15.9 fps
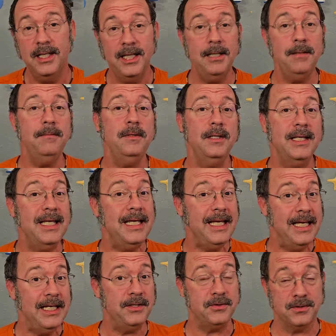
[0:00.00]

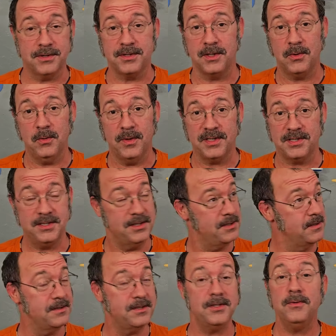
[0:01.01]
He answers the
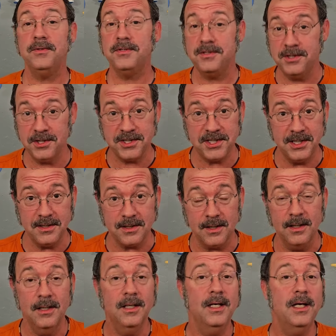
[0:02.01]
questions, so does
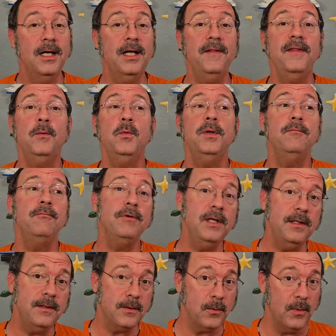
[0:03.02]
Jacinta, and then we
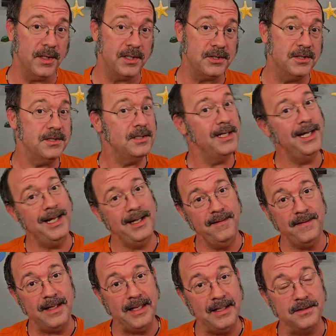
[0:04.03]
read the questions
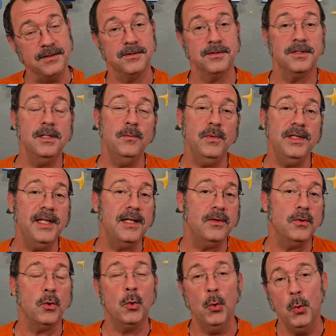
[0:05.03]
and the answers, and we take
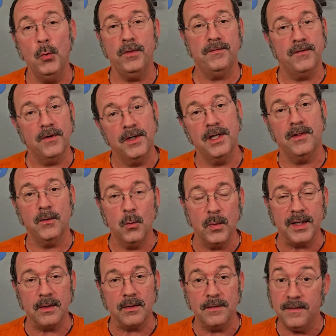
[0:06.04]
the cool, the funny, the
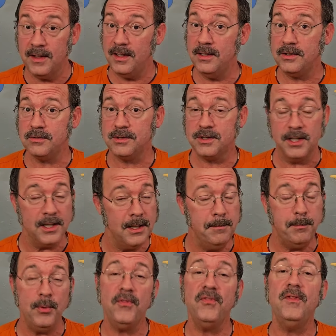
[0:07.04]
weird, the interesting,
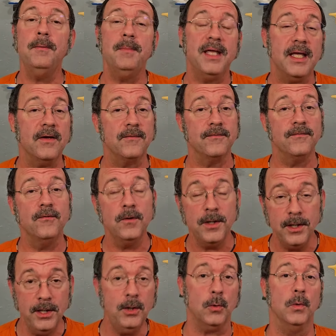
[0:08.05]
and put them here for
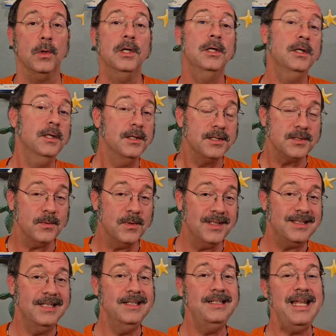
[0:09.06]
you. So
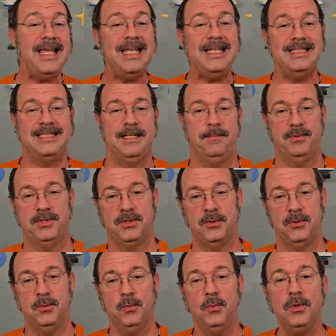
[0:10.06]
on today's
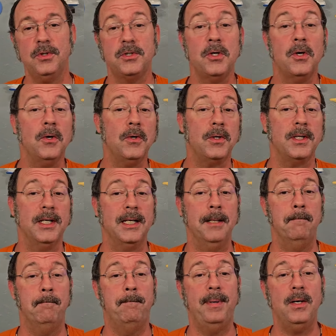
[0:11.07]
episode, we're talking
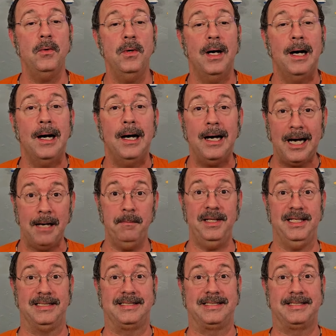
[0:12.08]
about
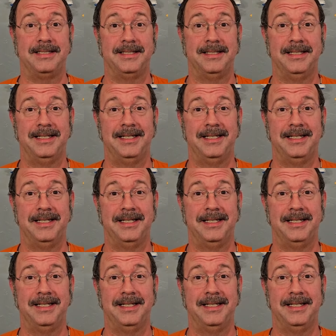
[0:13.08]
omelets.